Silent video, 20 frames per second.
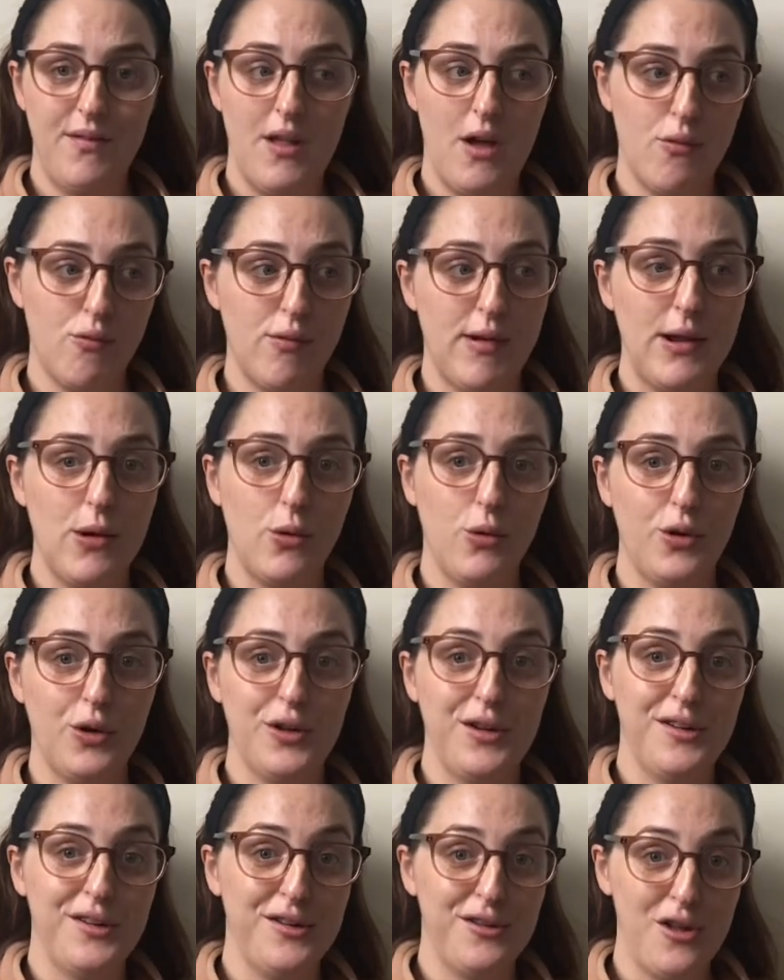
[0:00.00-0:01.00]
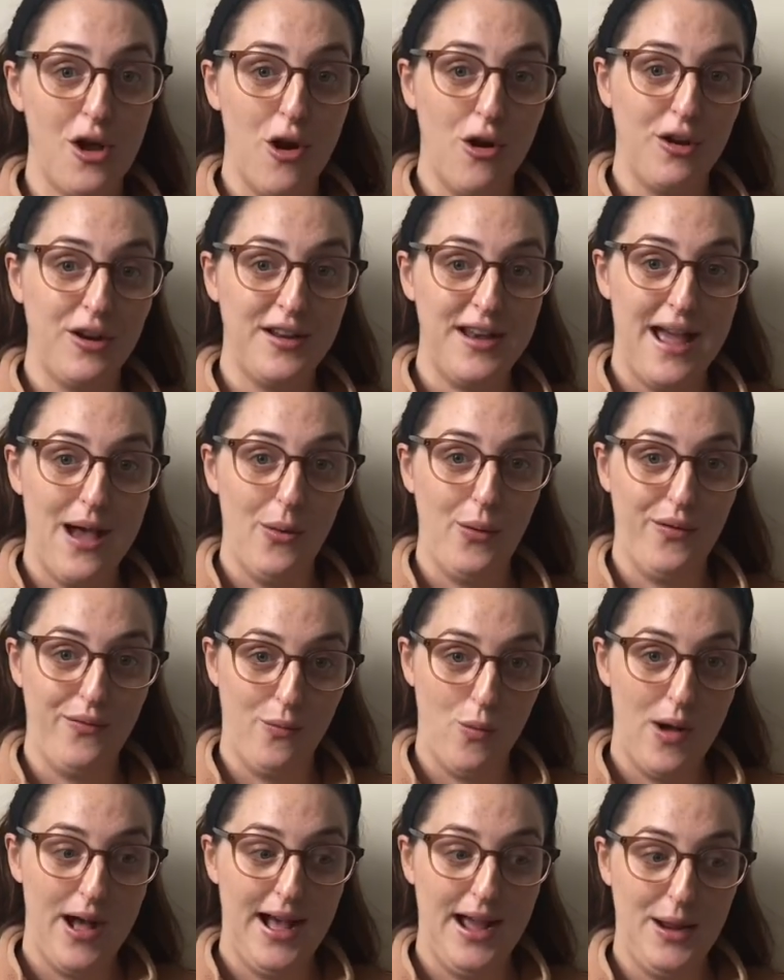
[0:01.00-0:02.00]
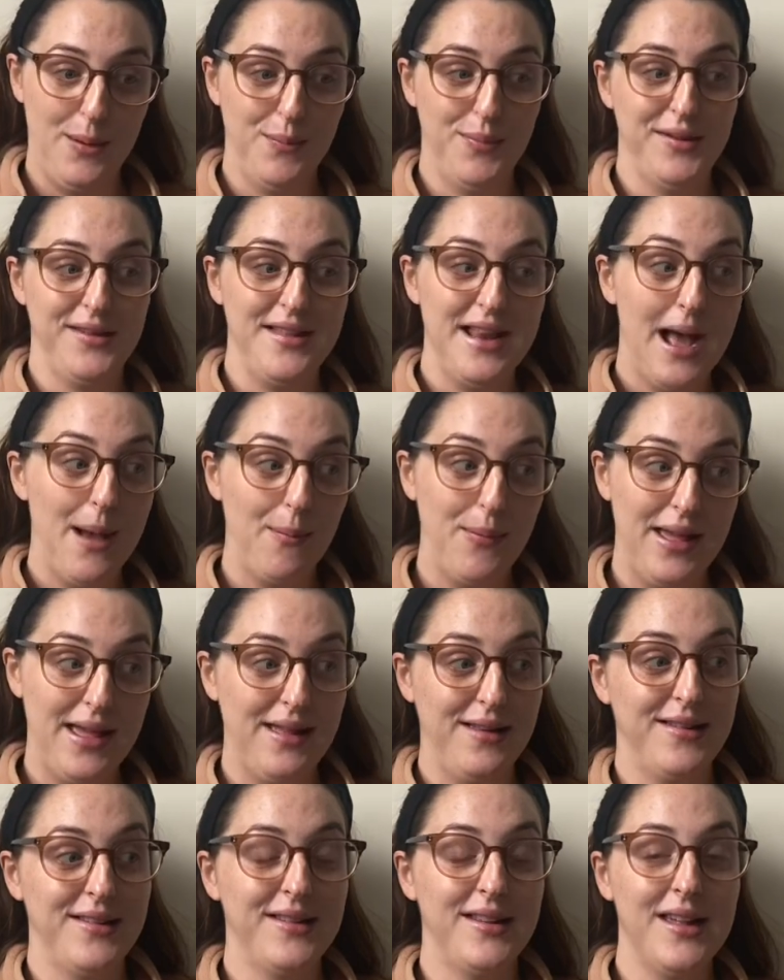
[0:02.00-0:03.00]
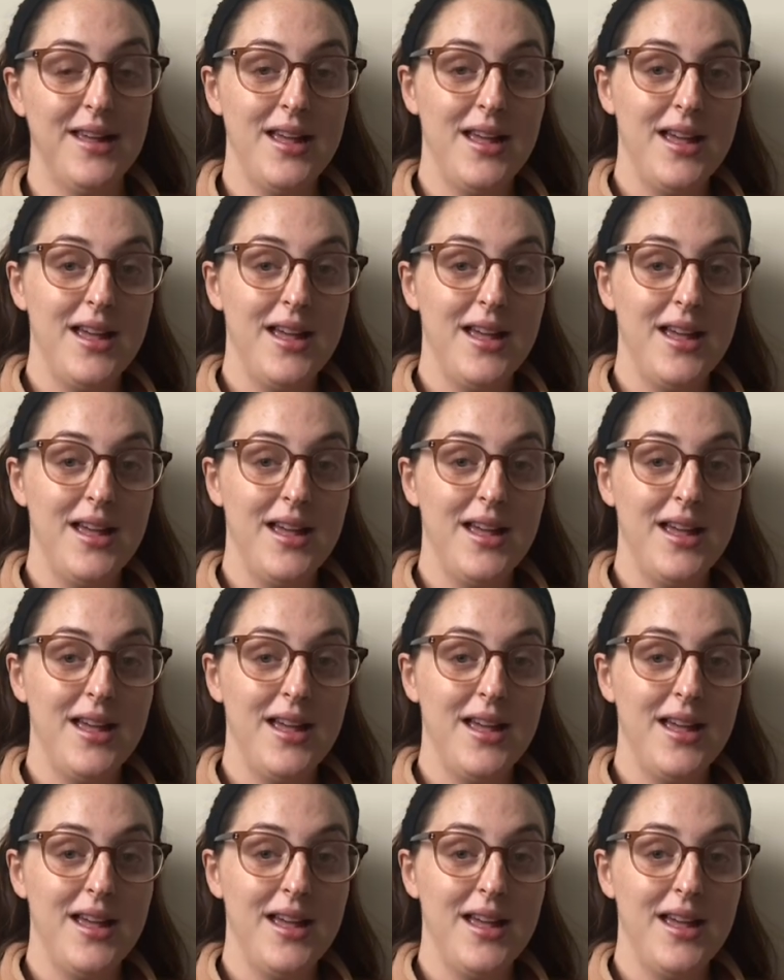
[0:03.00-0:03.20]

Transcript: a real good stock now of wipes, nappies,